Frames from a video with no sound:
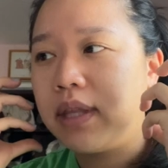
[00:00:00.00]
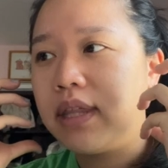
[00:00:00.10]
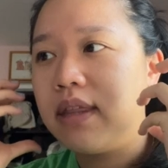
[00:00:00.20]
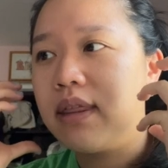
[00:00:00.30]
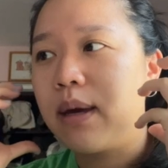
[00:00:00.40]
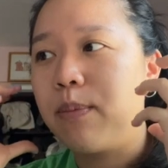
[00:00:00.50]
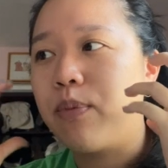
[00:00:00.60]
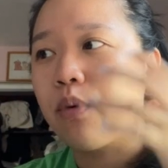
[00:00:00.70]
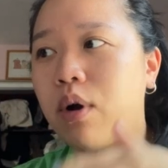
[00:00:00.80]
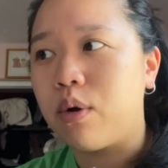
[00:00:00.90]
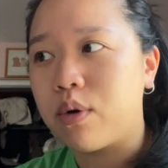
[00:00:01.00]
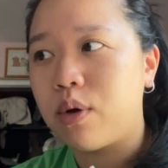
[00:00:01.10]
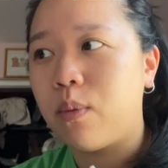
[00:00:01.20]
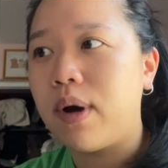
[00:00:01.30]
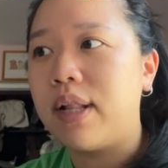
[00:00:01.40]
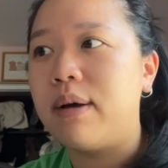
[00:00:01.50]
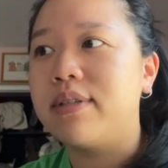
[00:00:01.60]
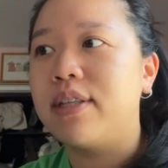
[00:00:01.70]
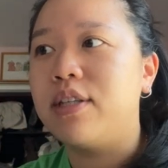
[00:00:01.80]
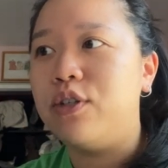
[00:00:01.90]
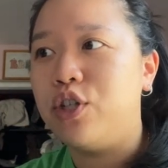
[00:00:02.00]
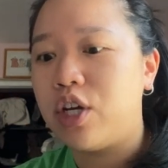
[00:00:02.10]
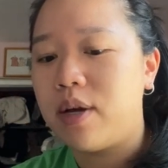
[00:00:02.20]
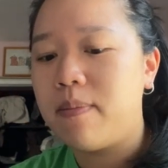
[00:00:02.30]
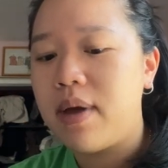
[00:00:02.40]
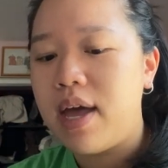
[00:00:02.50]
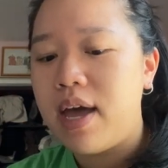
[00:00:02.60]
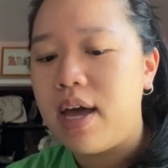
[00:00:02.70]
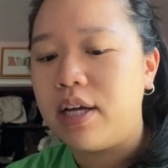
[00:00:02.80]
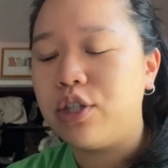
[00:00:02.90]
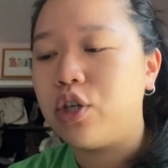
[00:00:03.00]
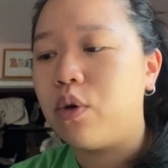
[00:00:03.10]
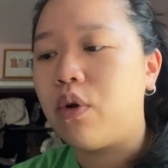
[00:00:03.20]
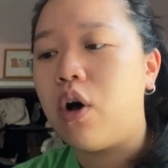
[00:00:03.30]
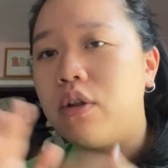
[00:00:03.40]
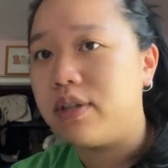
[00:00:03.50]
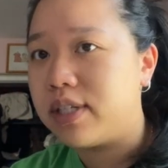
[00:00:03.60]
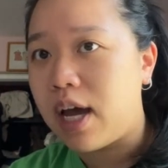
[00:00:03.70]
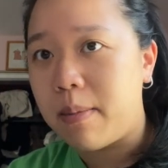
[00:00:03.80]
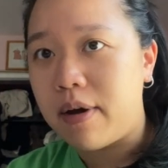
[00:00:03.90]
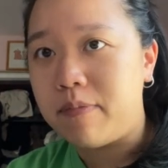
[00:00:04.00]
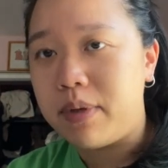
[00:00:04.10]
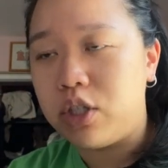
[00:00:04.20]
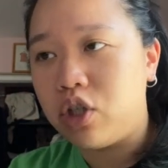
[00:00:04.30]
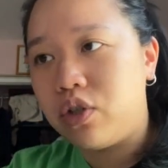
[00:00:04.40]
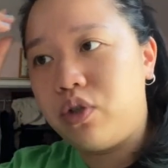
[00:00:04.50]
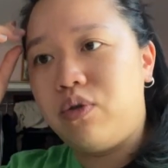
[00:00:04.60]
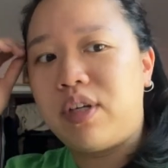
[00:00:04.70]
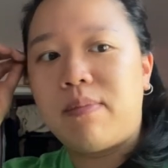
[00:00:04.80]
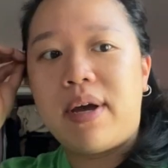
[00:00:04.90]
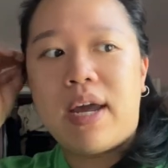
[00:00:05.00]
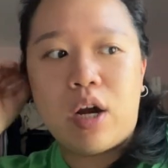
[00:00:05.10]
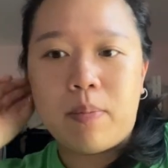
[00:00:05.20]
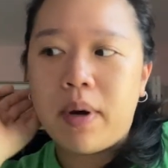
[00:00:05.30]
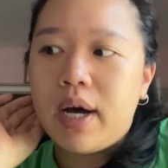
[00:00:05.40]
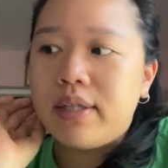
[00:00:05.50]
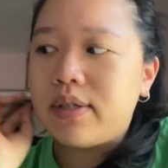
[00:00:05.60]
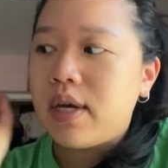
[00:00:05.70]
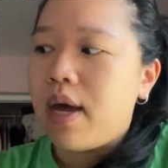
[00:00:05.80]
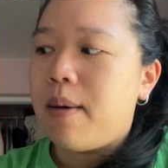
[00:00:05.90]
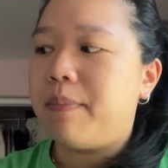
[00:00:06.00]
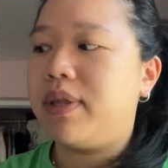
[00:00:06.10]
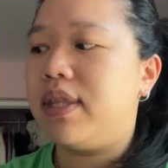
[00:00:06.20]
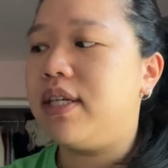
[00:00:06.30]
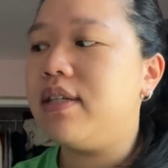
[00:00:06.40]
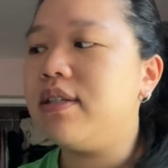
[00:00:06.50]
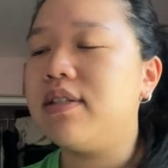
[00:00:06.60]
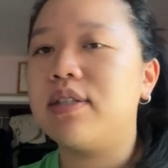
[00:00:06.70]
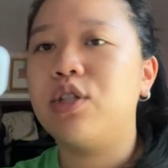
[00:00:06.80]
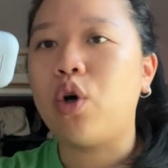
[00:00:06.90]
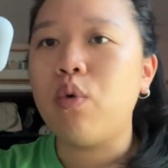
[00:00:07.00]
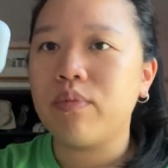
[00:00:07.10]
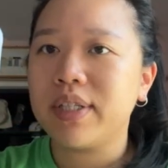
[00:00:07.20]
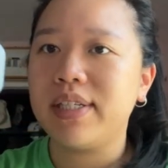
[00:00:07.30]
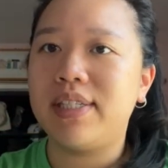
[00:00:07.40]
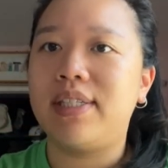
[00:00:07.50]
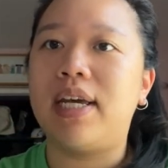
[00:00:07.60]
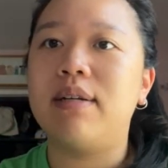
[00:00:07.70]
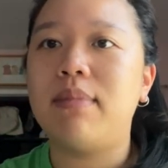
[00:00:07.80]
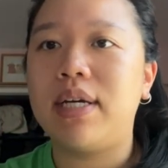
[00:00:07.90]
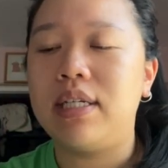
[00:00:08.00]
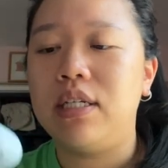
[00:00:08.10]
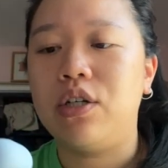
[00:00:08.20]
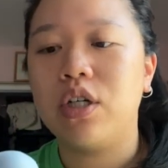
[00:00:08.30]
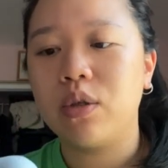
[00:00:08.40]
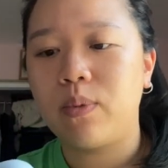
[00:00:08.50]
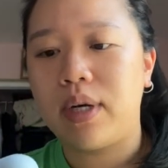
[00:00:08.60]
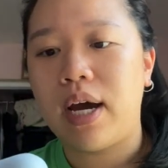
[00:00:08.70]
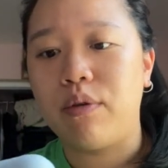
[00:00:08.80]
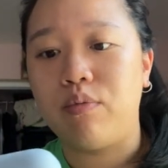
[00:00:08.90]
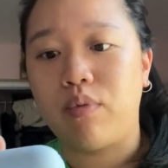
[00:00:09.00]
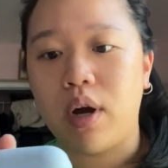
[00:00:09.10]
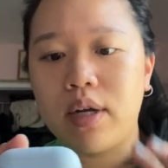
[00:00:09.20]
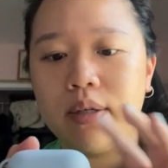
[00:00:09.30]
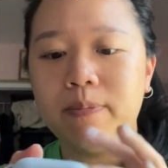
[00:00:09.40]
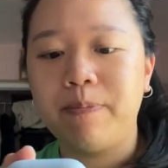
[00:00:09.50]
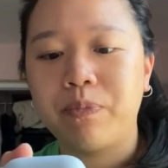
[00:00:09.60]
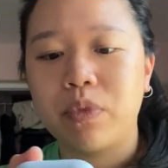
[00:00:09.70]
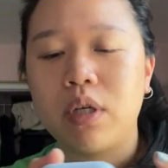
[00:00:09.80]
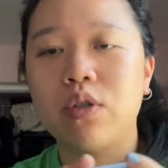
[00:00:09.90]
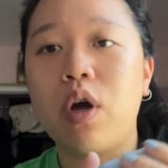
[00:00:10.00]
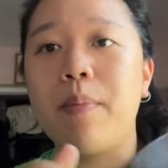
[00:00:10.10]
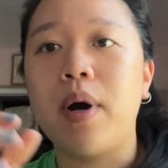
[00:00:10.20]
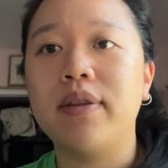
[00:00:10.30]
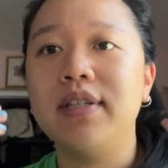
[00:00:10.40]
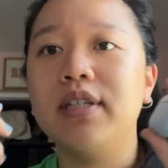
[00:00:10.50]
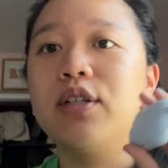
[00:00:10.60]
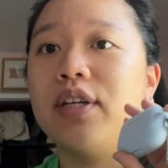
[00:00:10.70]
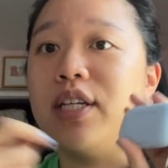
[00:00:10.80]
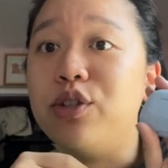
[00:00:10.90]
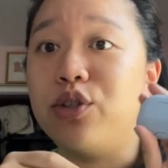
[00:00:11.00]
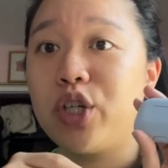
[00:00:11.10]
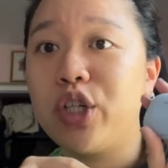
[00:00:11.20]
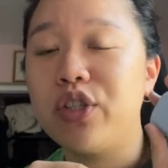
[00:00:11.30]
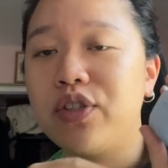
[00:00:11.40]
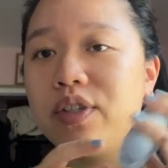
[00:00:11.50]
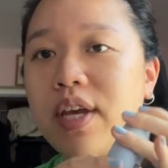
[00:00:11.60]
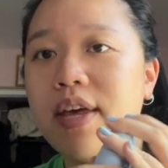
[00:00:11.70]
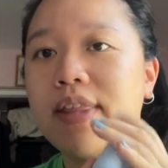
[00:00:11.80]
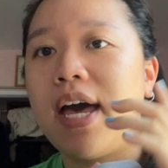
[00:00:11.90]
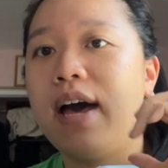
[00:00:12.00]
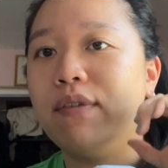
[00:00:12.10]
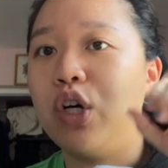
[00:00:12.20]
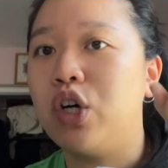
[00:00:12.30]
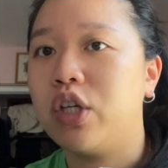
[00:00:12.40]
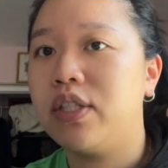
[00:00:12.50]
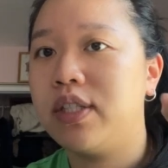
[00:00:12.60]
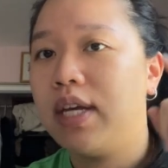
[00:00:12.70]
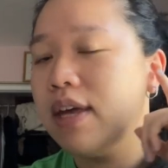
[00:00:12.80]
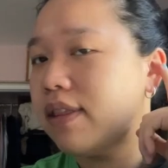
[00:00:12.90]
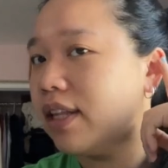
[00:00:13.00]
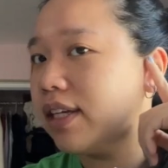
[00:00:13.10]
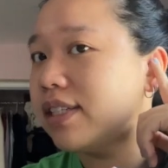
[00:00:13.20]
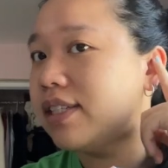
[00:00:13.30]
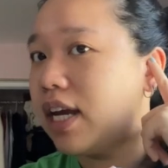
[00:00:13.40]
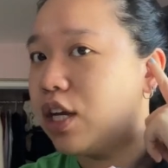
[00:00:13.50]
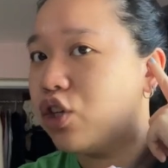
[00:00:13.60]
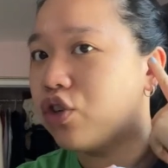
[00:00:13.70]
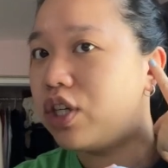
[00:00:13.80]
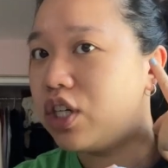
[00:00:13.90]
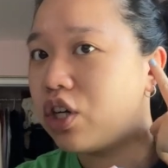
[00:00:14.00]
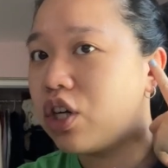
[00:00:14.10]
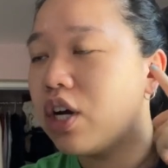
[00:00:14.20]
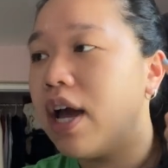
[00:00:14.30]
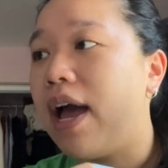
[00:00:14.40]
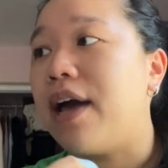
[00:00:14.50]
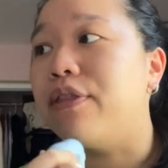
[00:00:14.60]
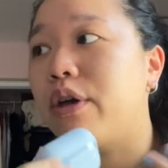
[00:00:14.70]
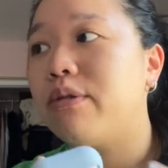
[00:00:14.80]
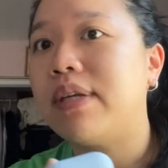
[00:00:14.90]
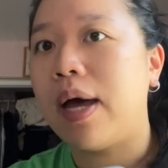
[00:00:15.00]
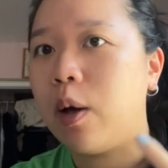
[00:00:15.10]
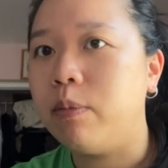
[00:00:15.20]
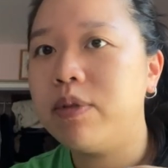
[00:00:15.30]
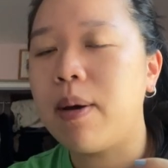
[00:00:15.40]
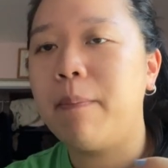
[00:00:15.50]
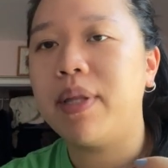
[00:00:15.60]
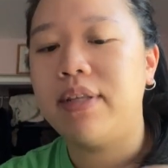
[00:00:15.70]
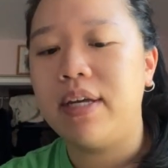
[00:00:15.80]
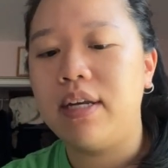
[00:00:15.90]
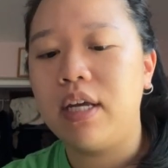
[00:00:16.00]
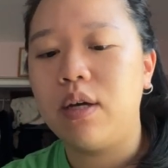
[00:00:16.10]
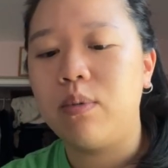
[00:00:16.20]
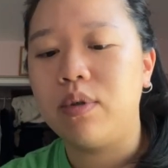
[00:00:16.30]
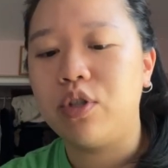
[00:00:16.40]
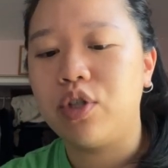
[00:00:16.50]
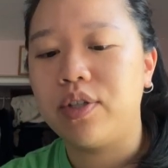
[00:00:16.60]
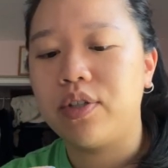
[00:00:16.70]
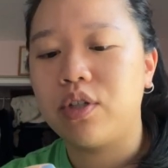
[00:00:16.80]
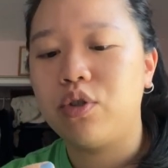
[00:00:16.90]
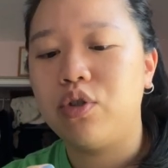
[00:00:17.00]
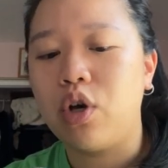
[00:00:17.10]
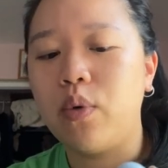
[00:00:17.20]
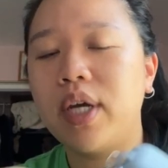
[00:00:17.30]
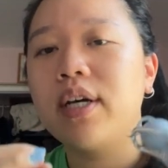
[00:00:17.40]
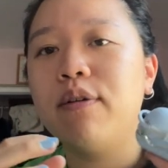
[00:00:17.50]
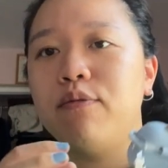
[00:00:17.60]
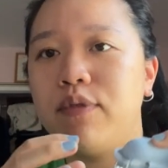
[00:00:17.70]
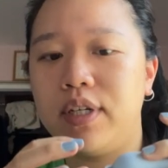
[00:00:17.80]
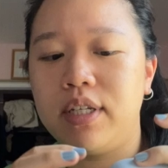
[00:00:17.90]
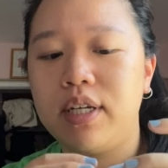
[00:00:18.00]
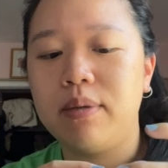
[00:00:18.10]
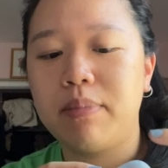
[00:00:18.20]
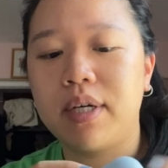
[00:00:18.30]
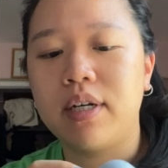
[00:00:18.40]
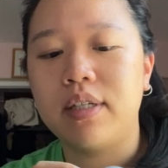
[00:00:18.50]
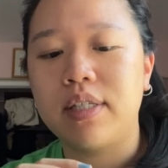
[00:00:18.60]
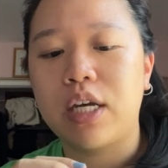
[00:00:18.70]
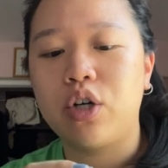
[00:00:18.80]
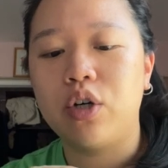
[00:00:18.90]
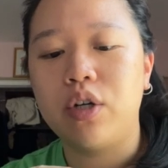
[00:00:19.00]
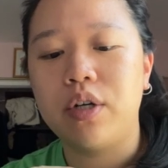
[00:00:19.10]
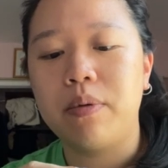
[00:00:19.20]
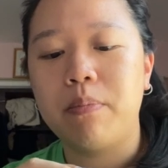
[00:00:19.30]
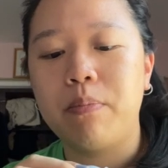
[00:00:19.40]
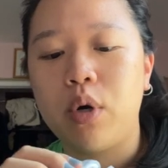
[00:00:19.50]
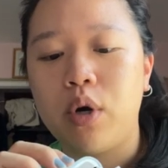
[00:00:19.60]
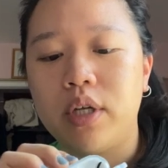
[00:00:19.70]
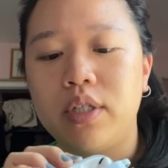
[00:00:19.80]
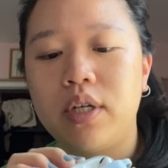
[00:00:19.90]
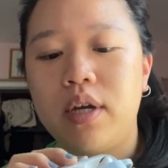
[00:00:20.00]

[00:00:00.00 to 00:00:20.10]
then they broke while I was at the gym. And so all this time I've been just using my AirPods, but these don't really stay in my ear when I run. So I bought these little inserts that have hooks that like stay in your ear, and those helped, but then it was just so inconvenient because I couldn't put